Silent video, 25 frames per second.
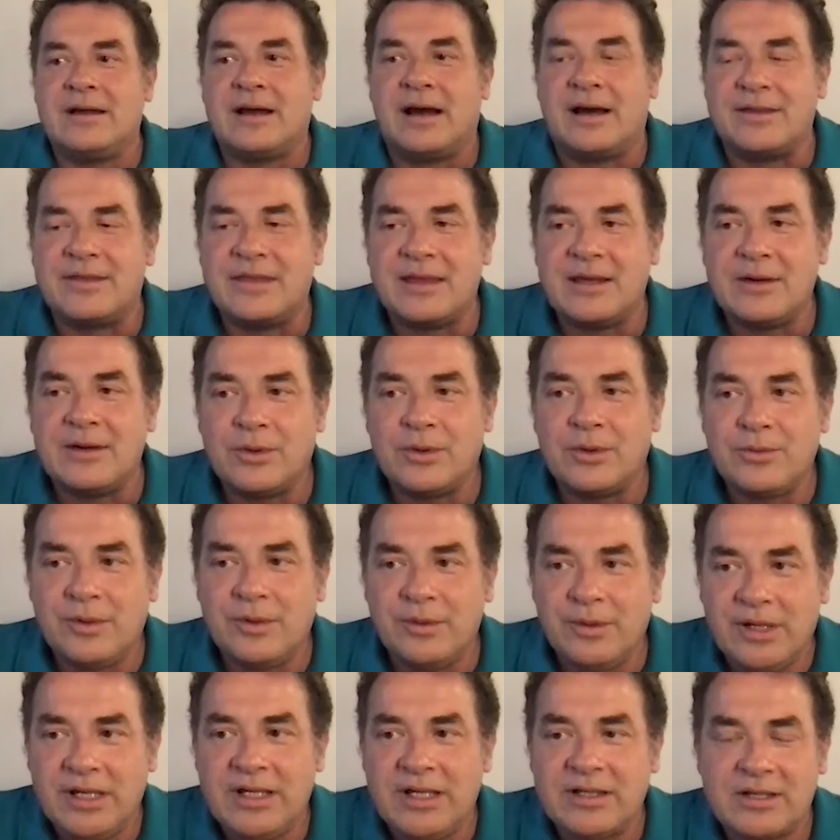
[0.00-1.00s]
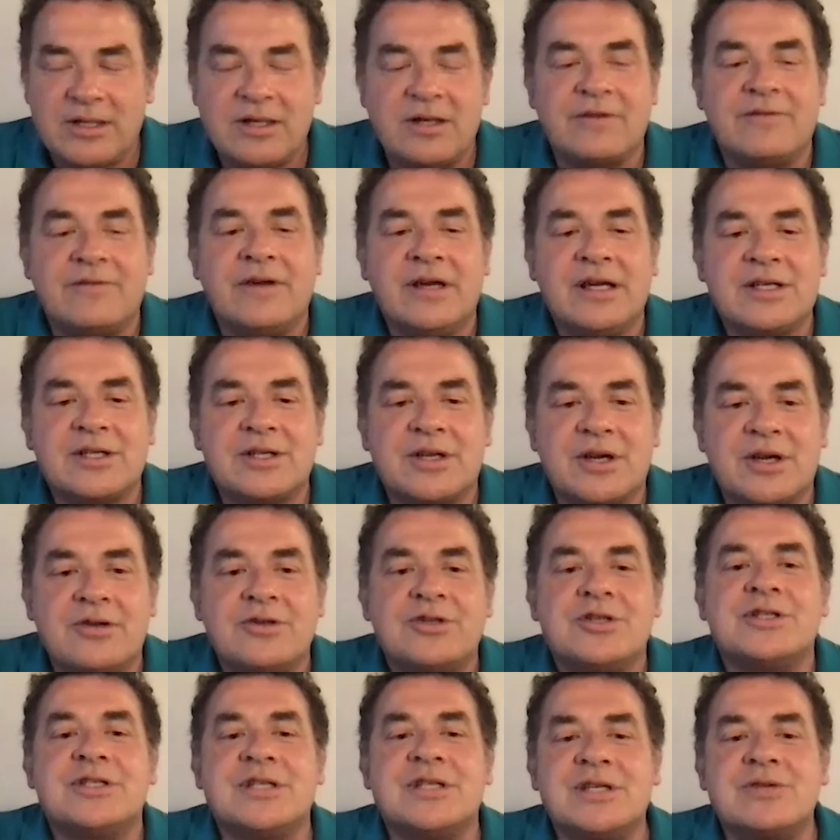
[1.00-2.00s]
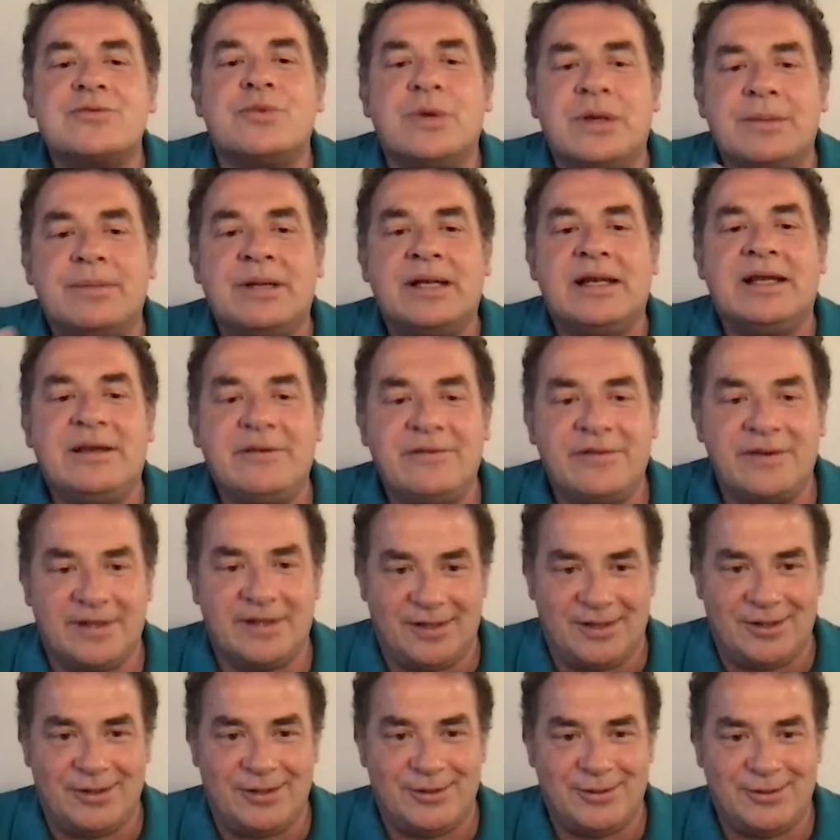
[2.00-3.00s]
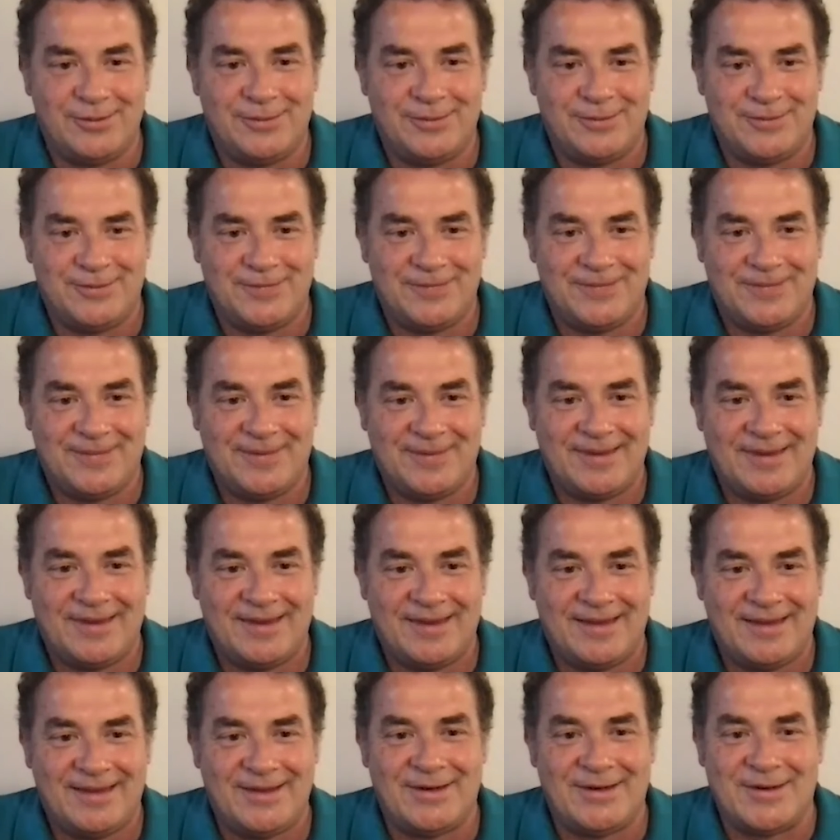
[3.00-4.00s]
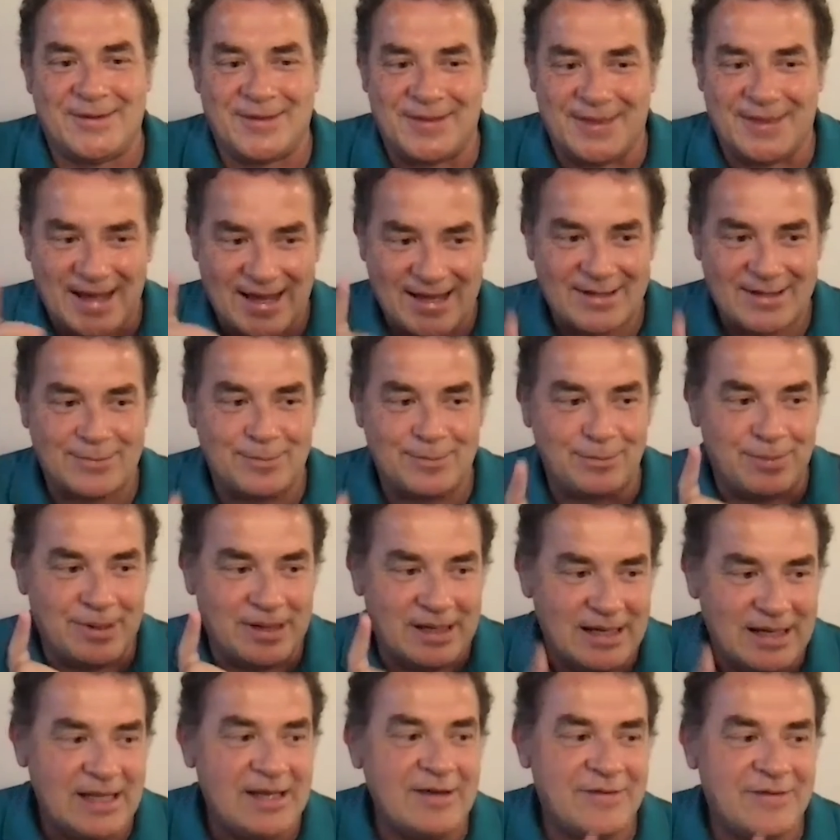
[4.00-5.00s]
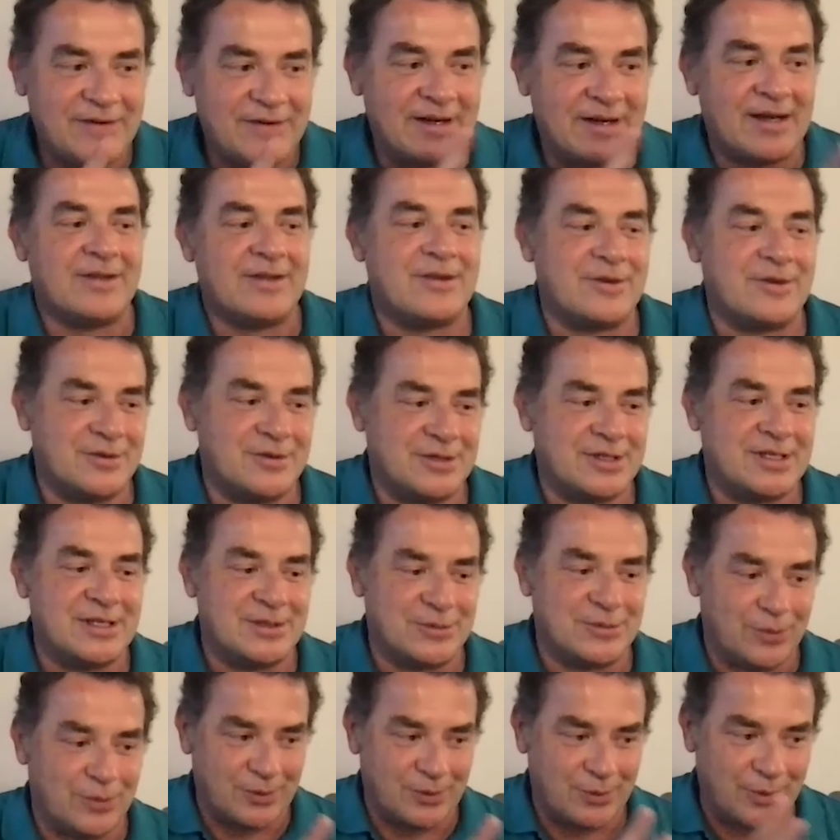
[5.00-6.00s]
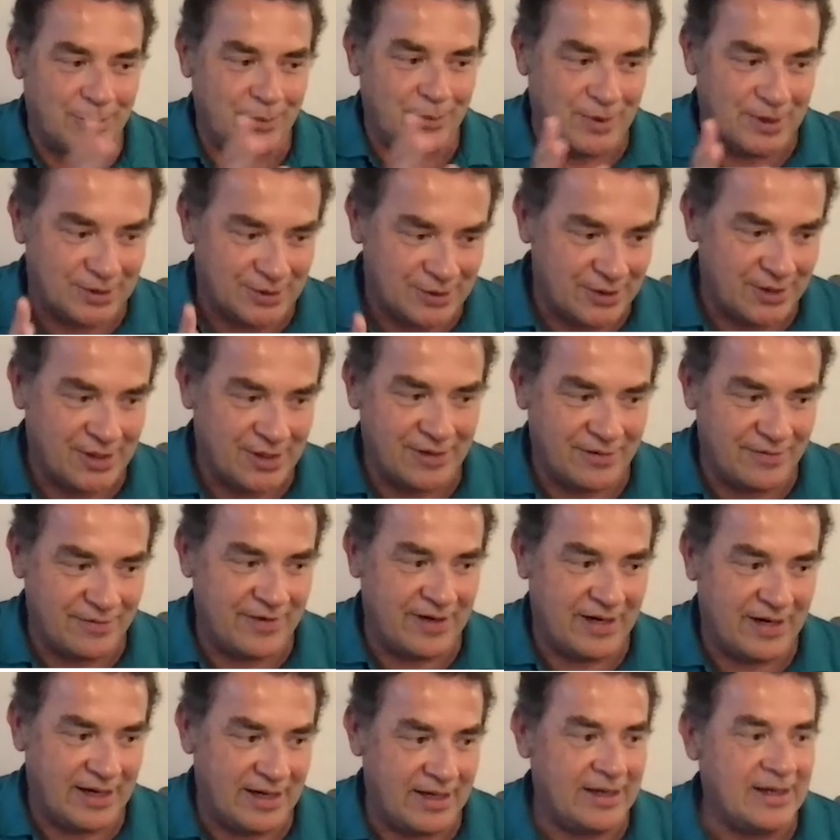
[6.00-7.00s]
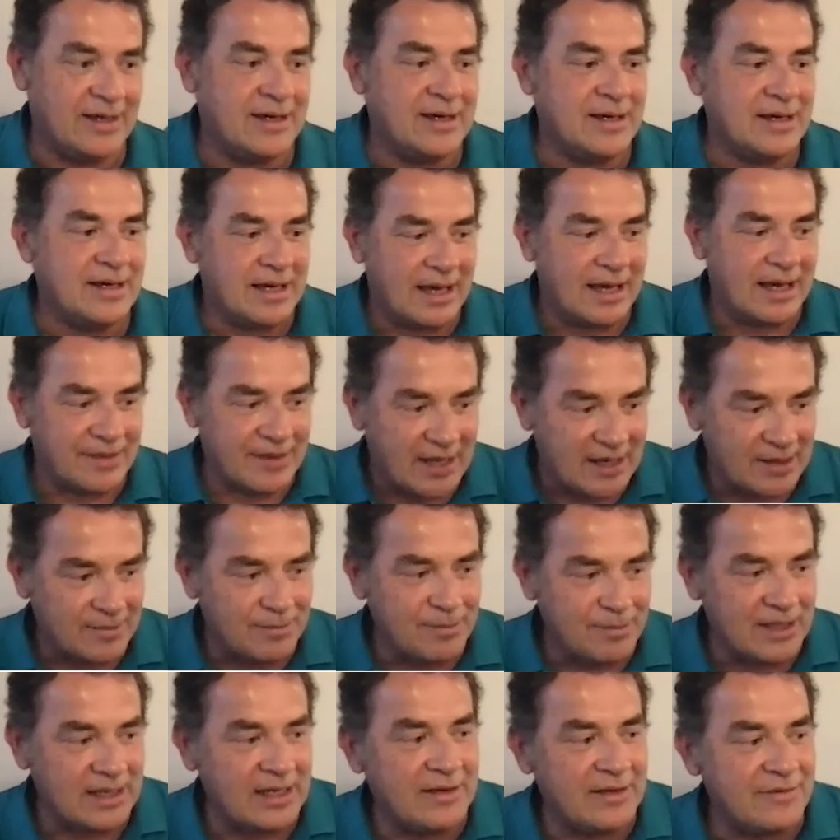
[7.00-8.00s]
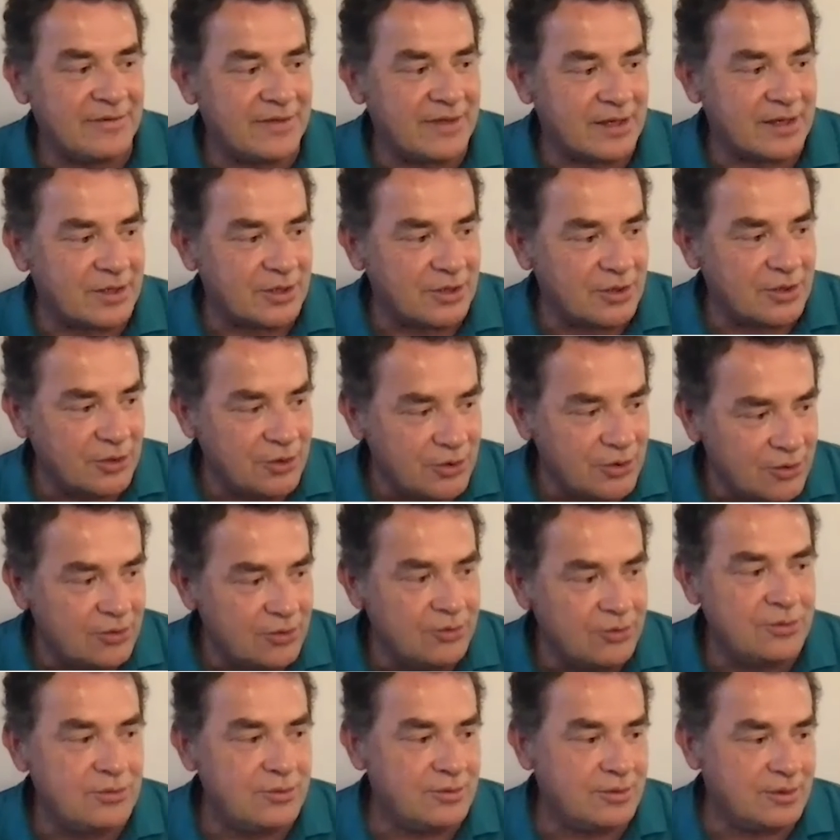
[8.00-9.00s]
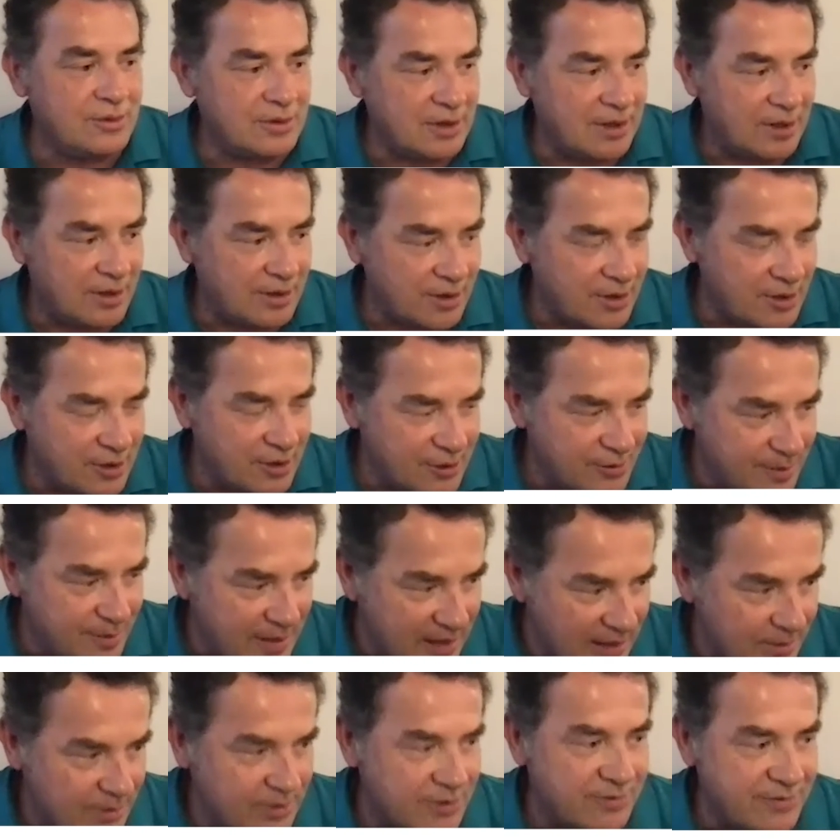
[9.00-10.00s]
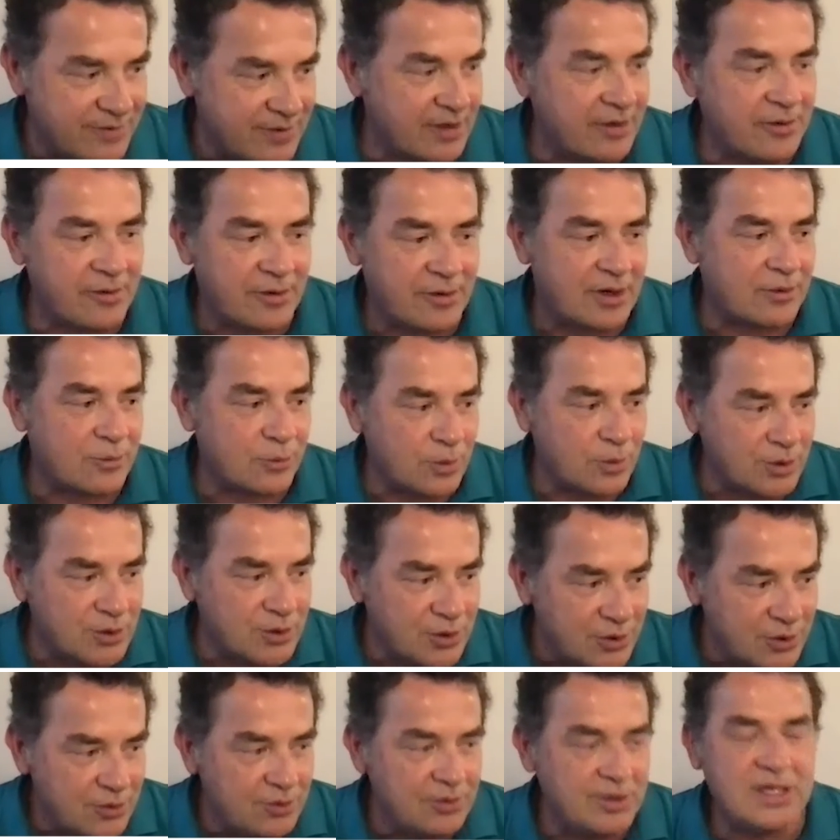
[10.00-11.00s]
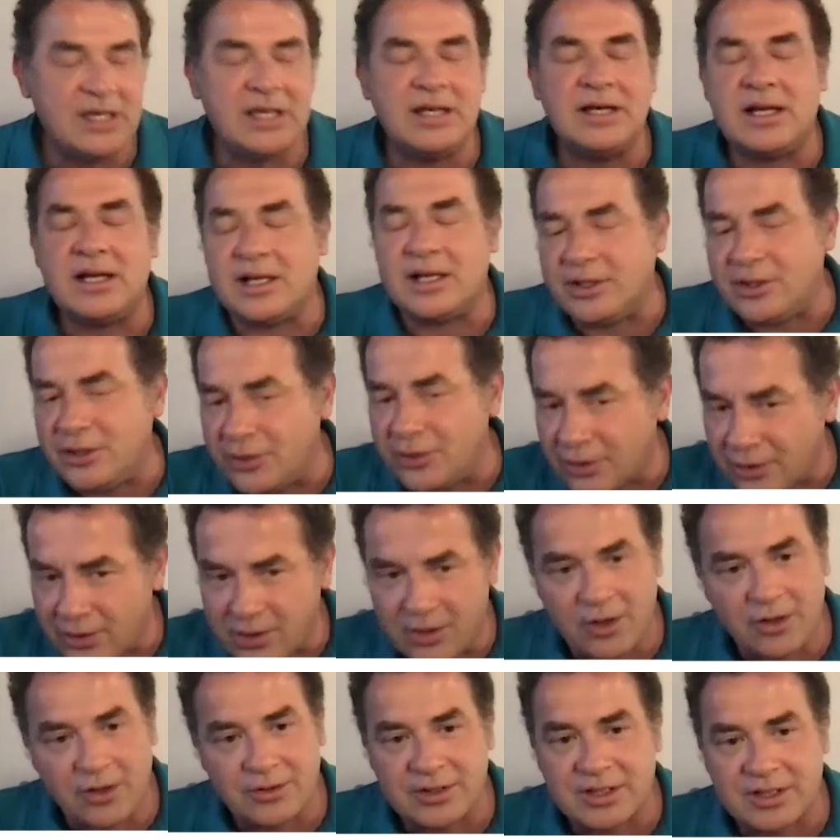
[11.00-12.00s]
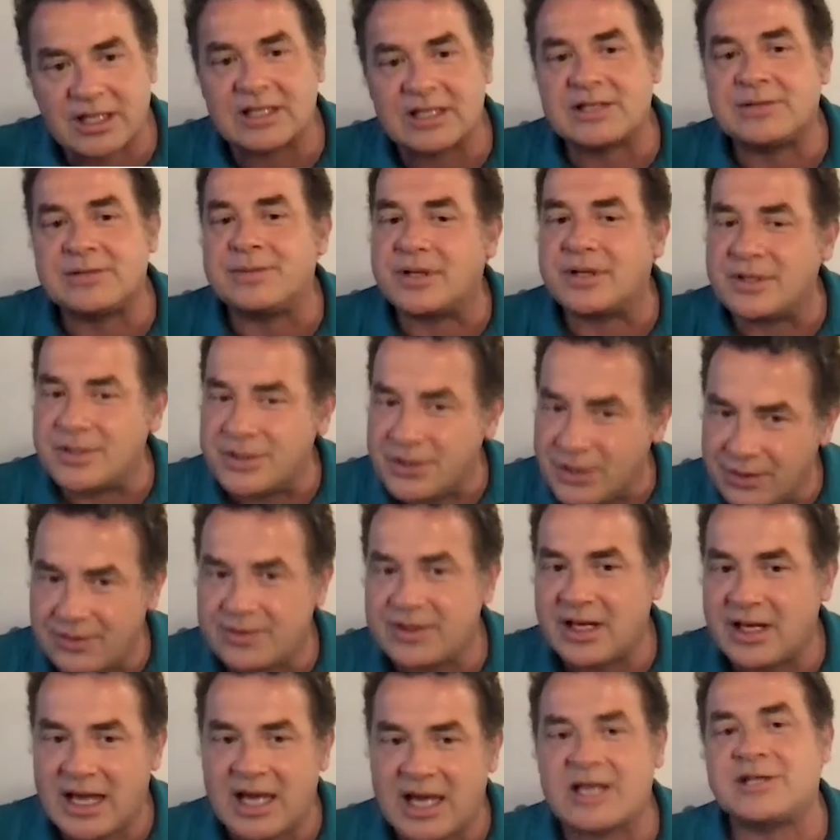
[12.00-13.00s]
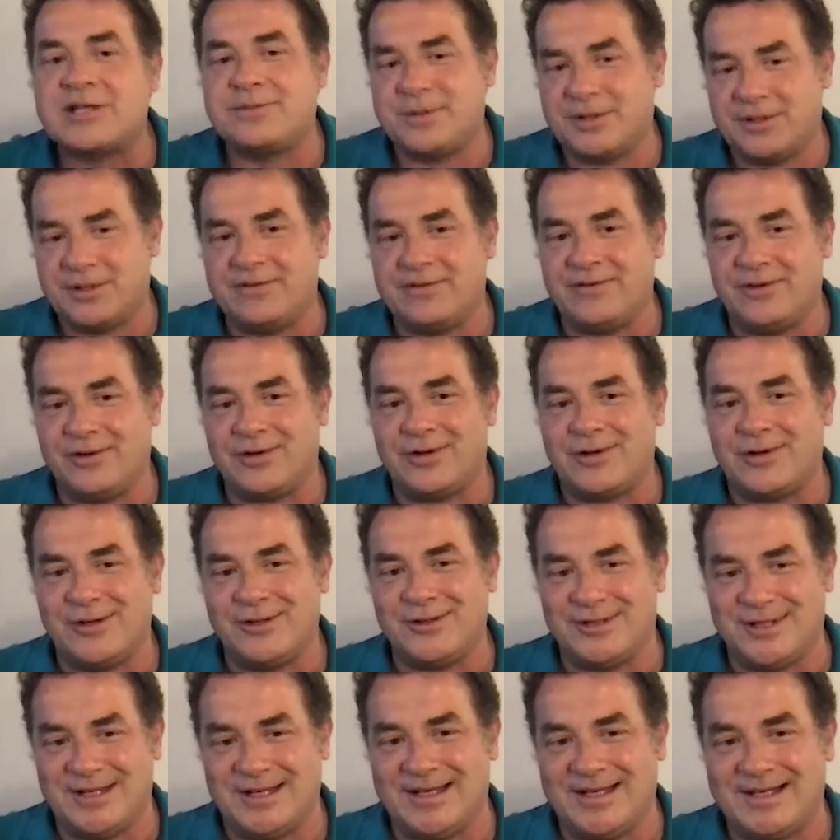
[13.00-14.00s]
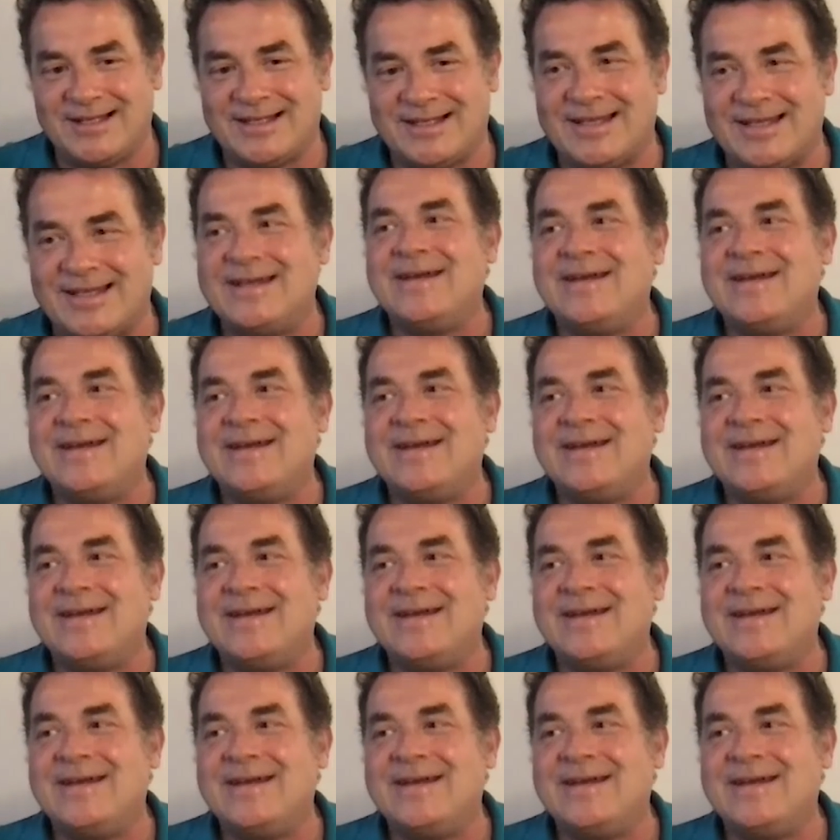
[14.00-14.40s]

I think what we need to convey as coaches is we believe in you. You know, that belief in others is we want to convey. And that belief that you are going to be able to figure out what you need in your context, because you're the expert of your context.